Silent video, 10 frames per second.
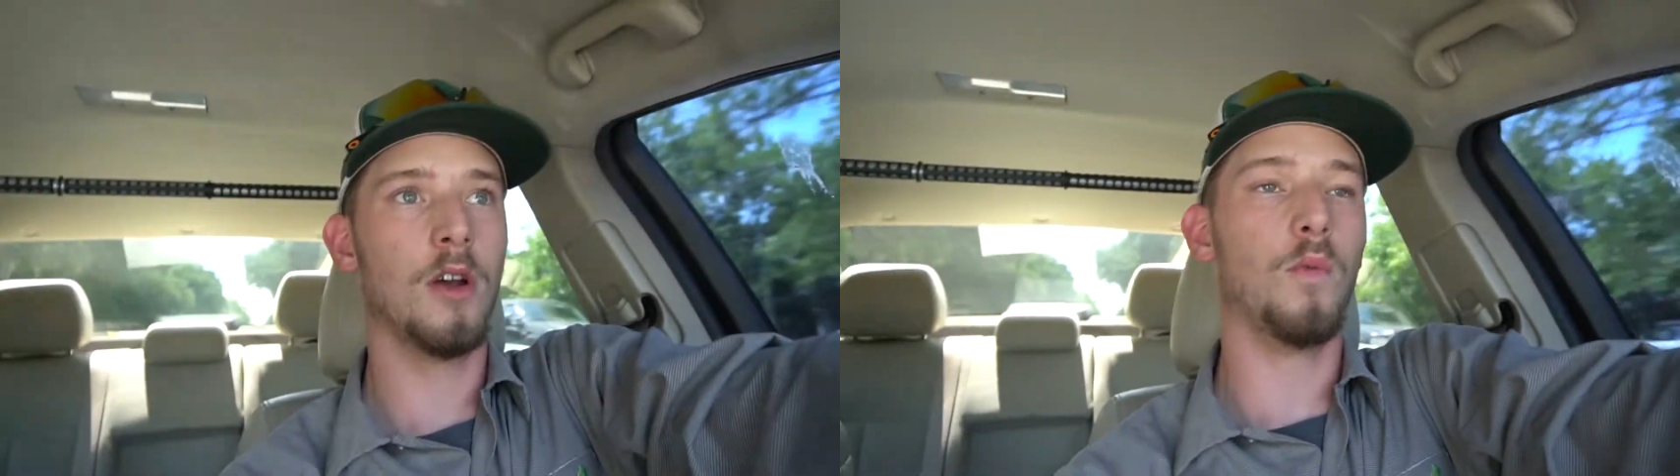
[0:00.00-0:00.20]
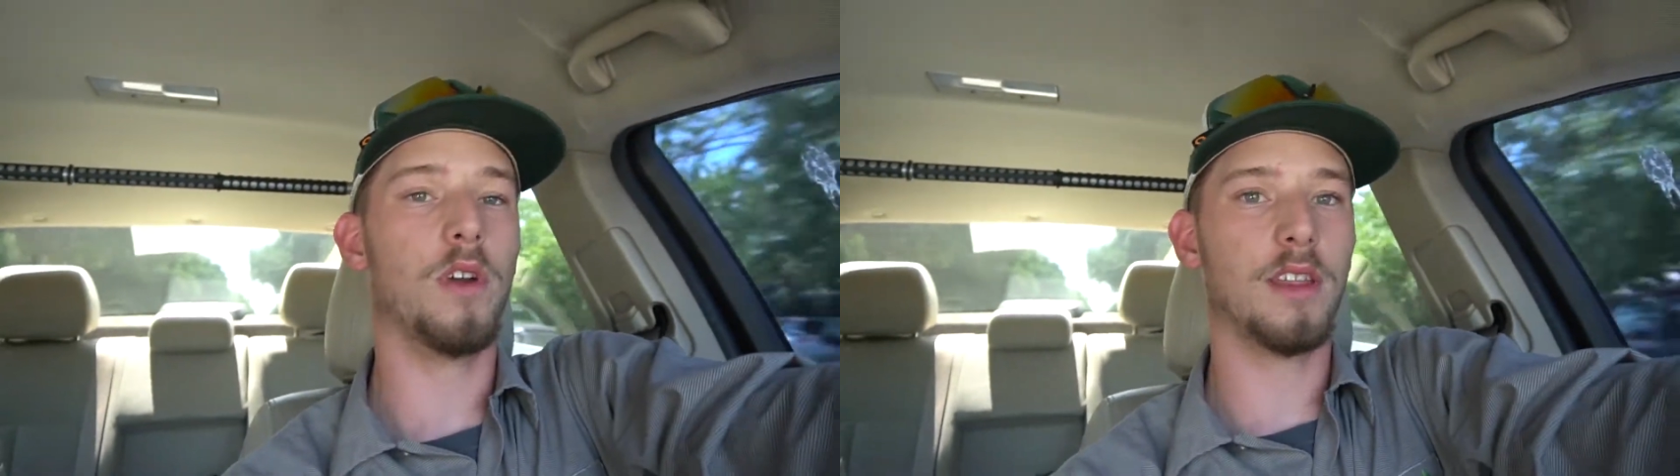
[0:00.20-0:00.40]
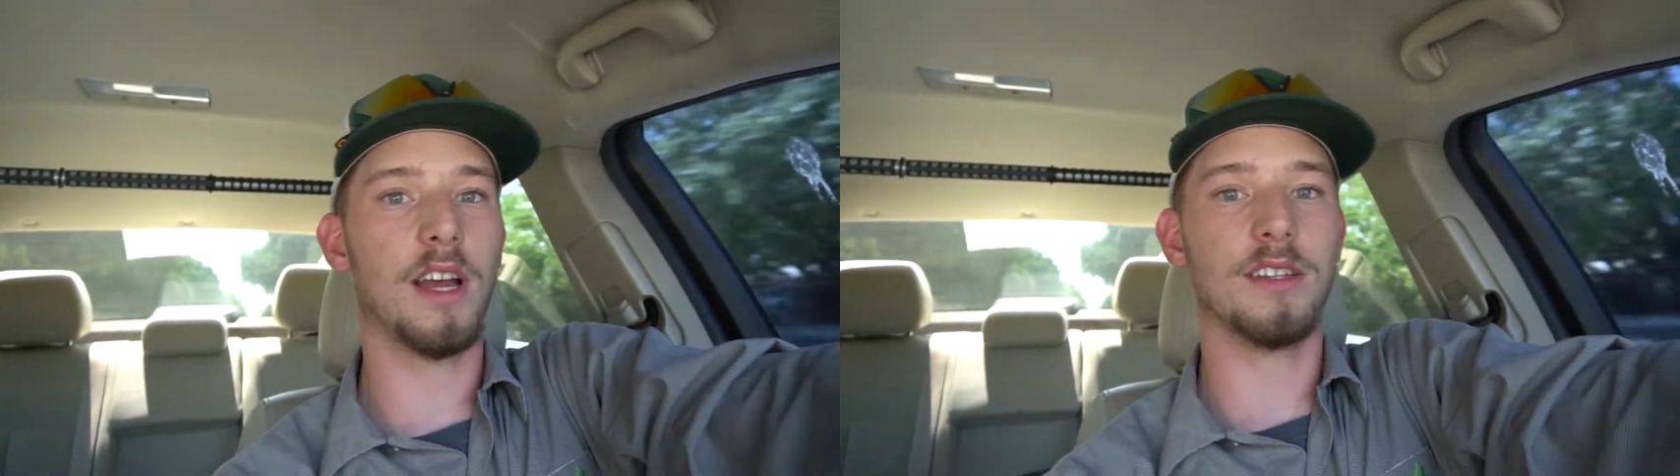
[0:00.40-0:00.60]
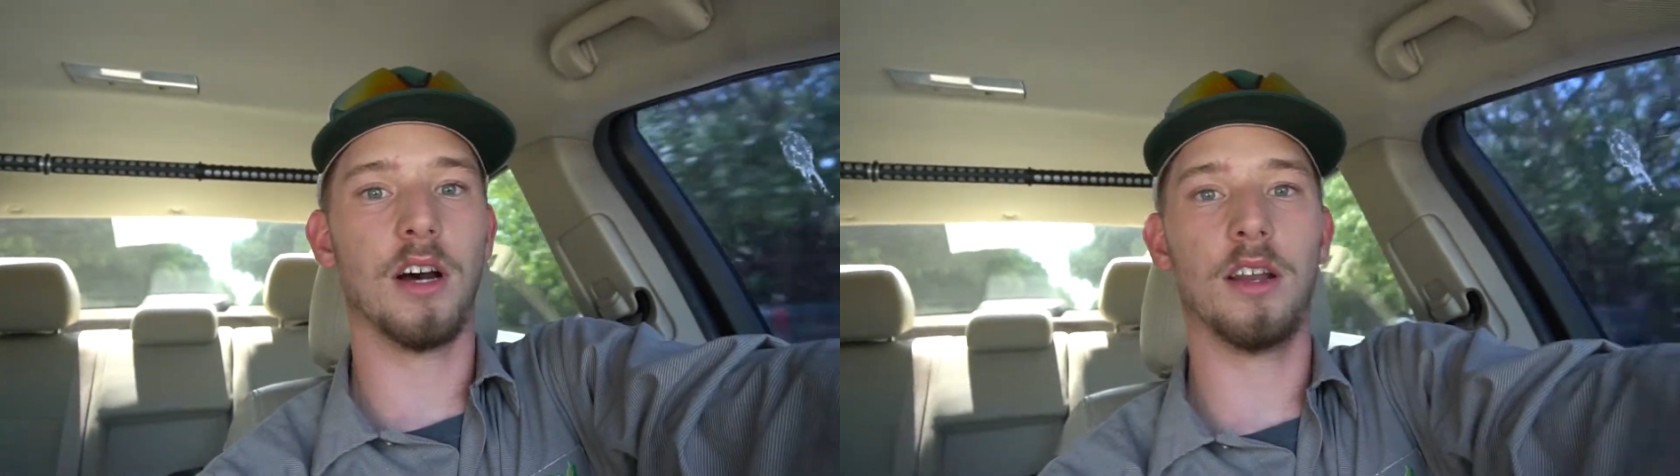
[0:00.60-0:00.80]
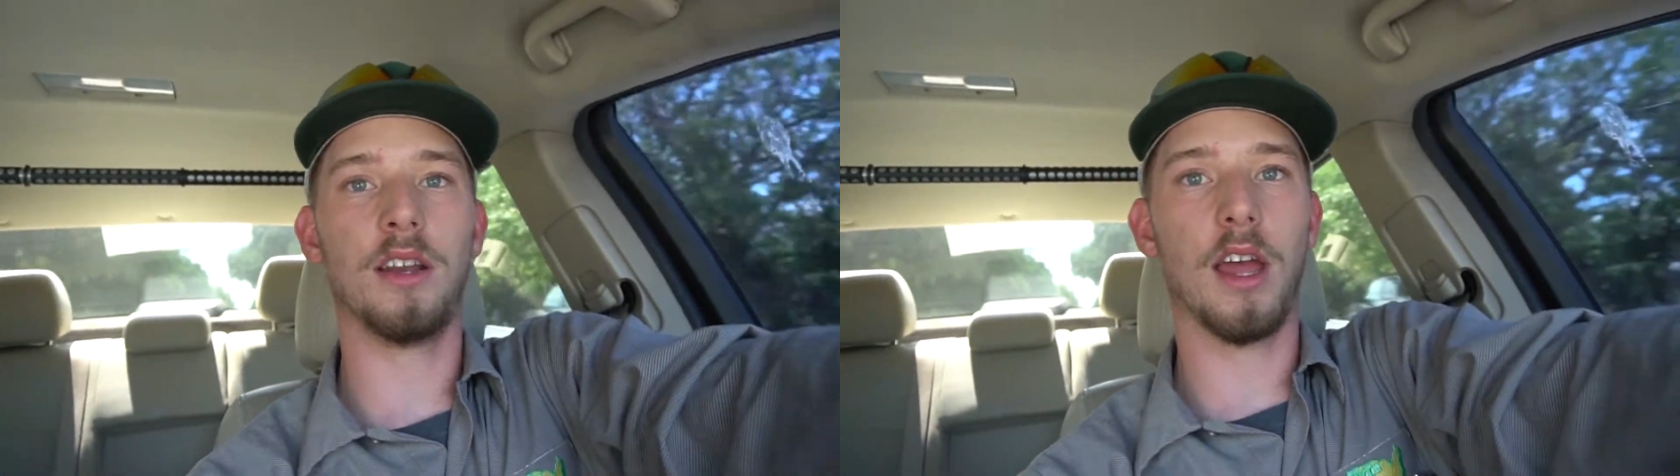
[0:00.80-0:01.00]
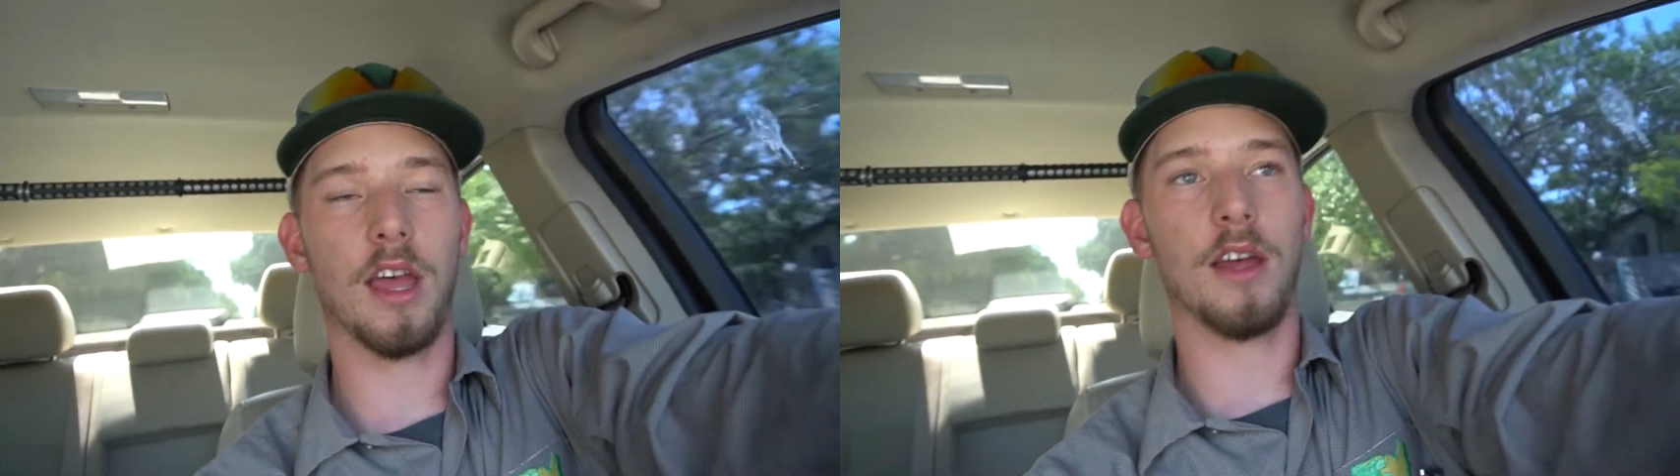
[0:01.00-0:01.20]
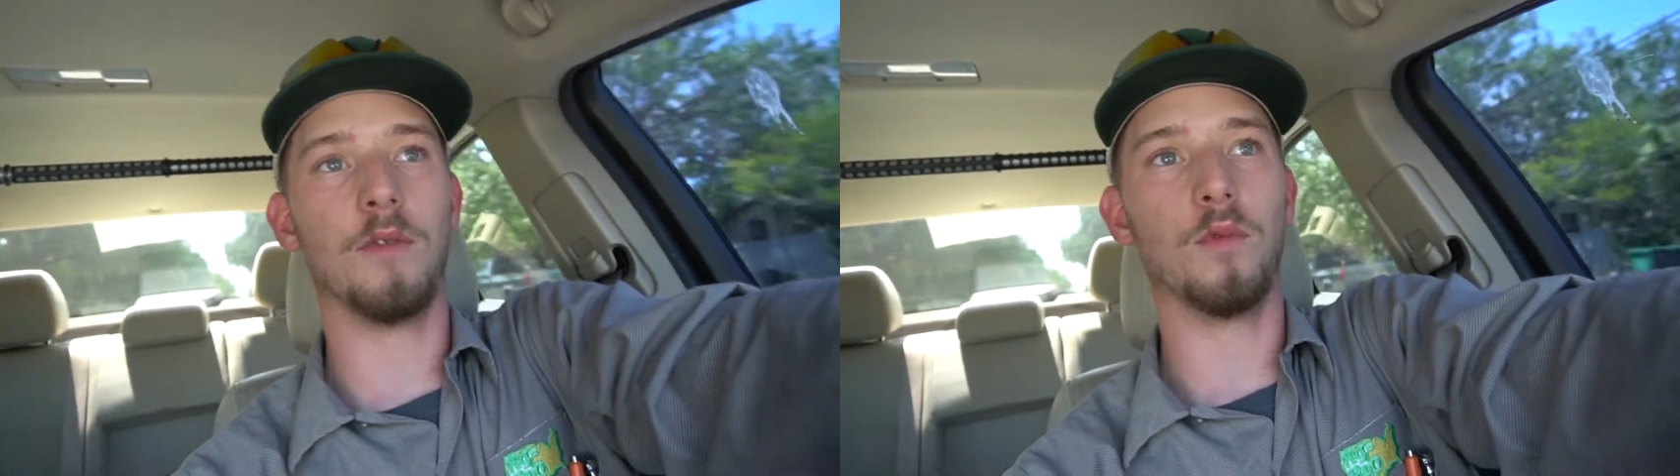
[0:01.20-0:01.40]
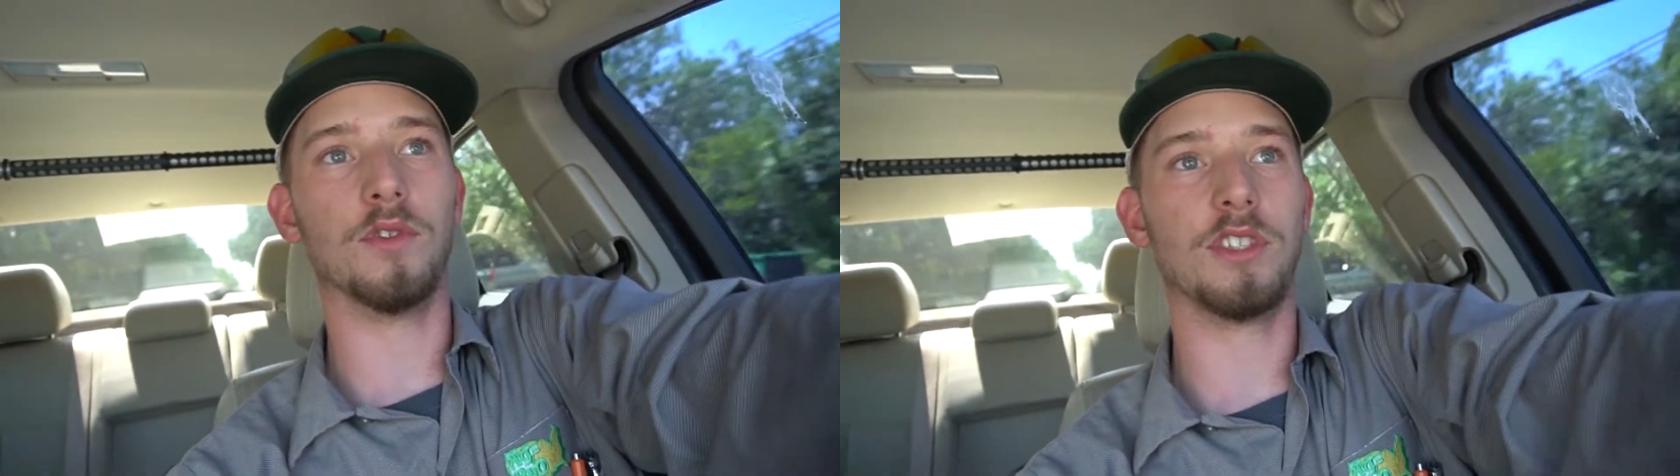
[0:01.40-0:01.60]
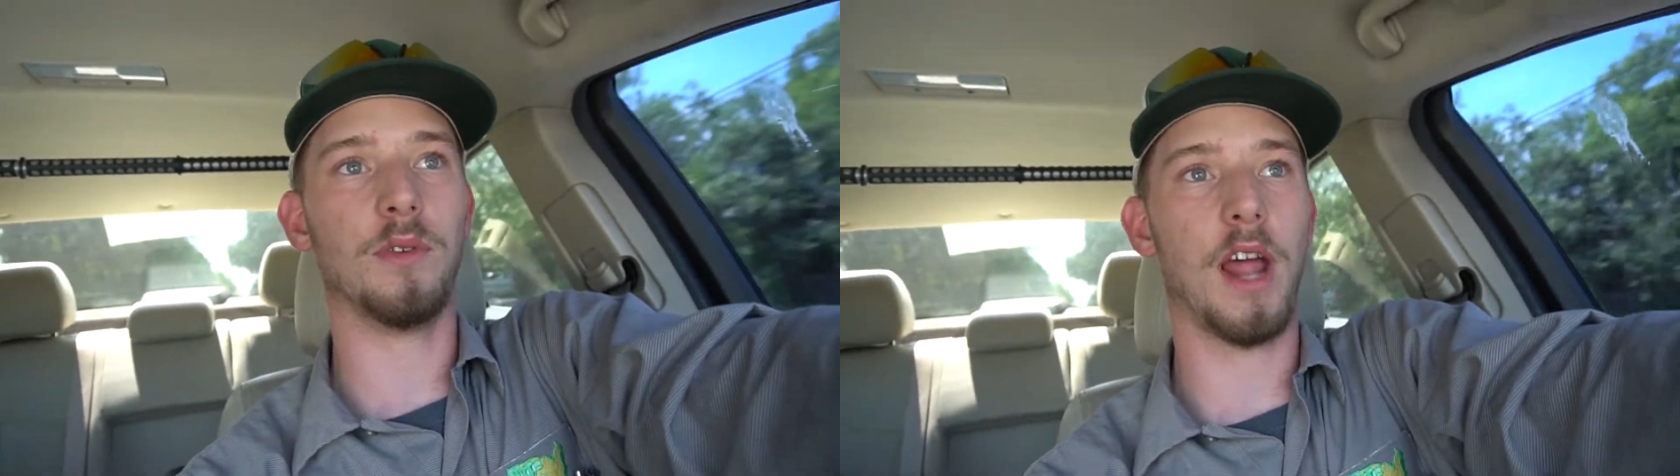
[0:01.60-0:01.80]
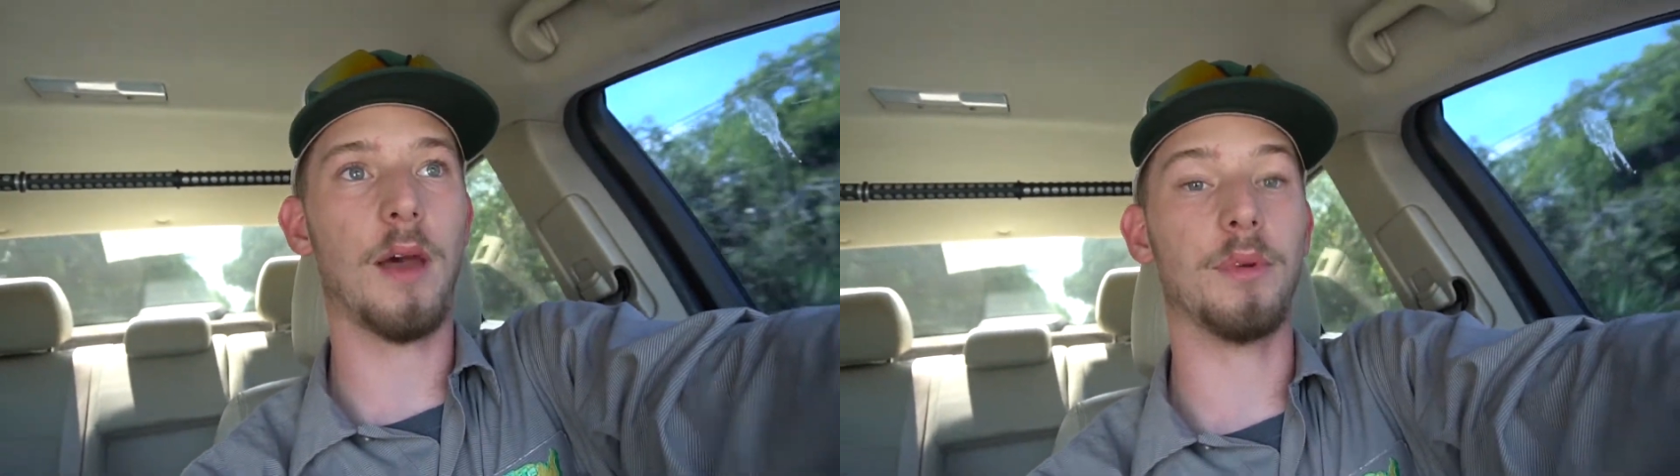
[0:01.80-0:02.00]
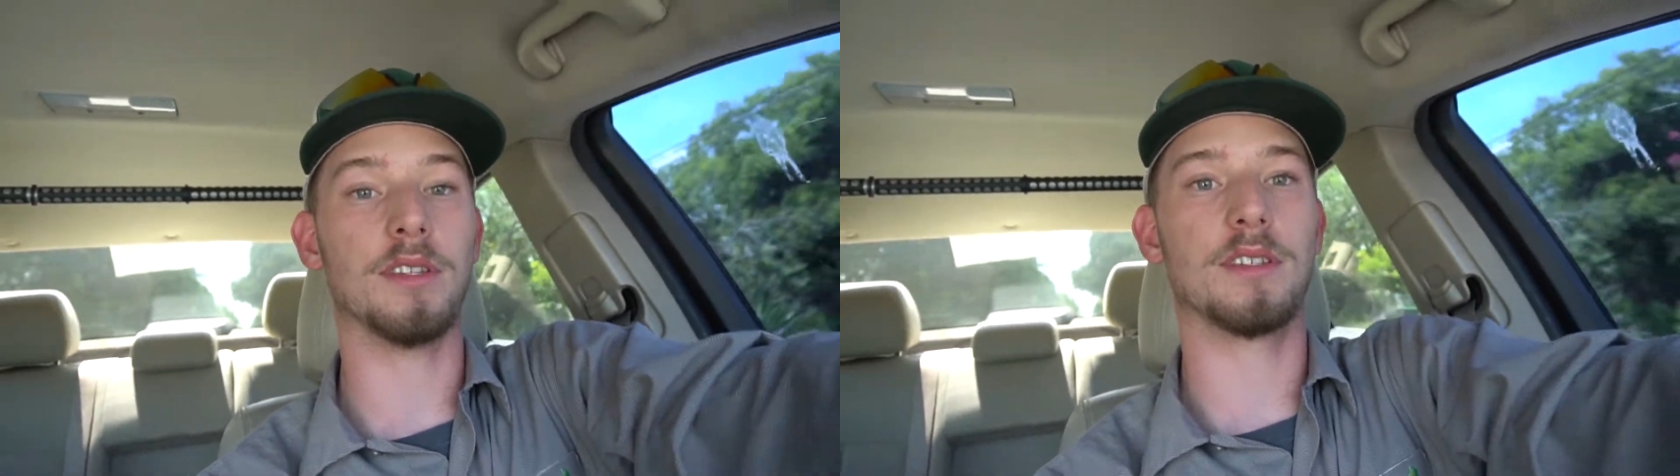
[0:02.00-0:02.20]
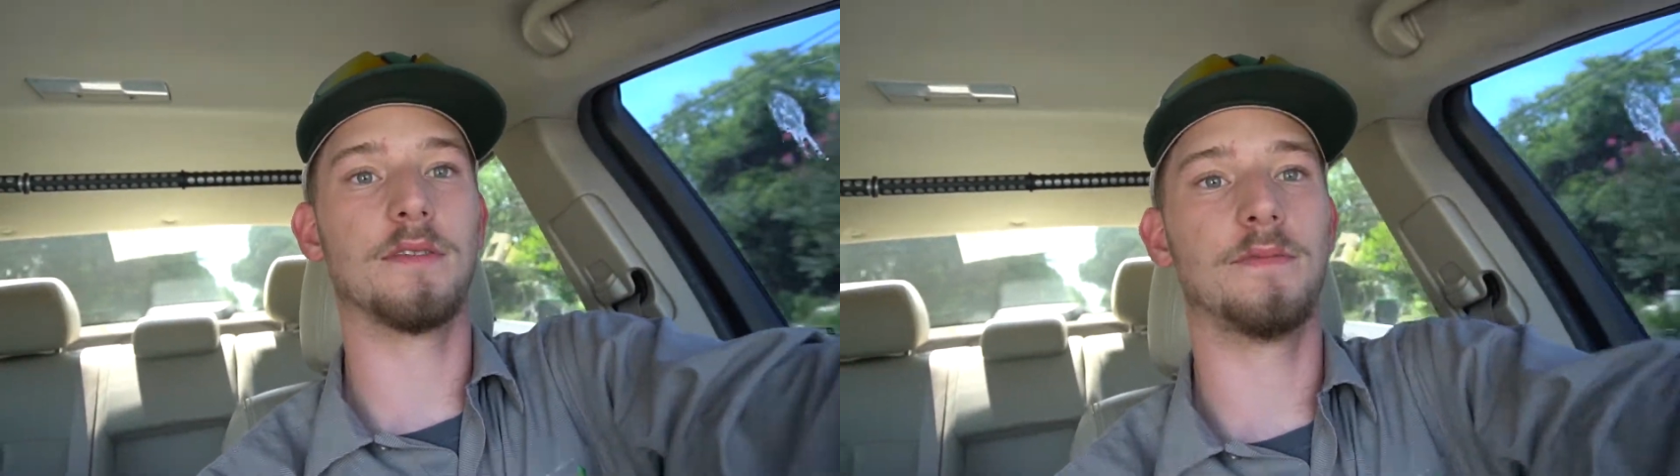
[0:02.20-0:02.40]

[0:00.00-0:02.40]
we'll get that done, and we'll see what happens.